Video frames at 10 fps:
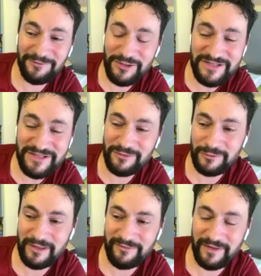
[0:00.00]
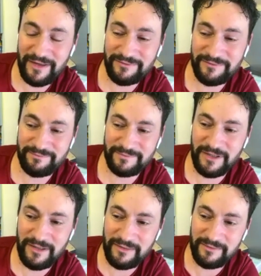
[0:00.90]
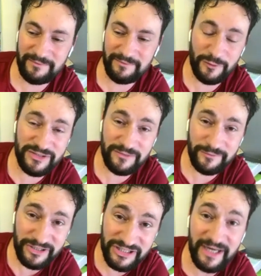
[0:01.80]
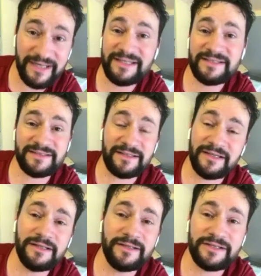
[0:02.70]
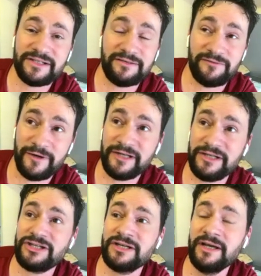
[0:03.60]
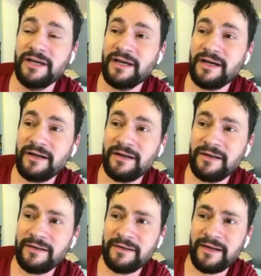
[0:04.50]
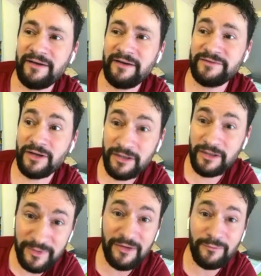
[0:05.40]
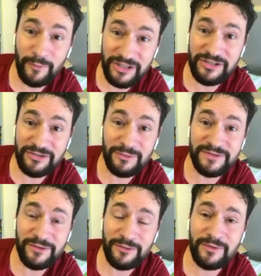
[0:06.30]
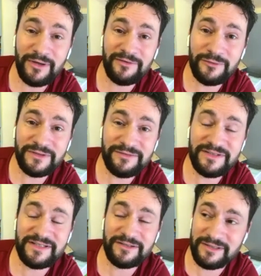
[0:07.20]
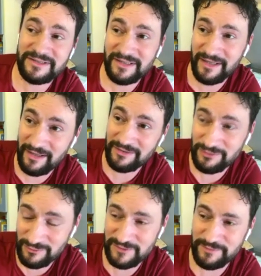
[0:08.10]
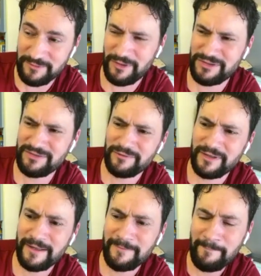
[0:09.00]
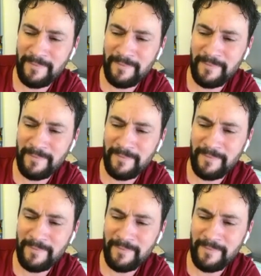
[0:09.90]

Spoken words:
voiceover, I've done voiceover in Chinese, in English, in French. I've done a bit of Russian also for a TV series. Yeah. I had to speak Russian for that.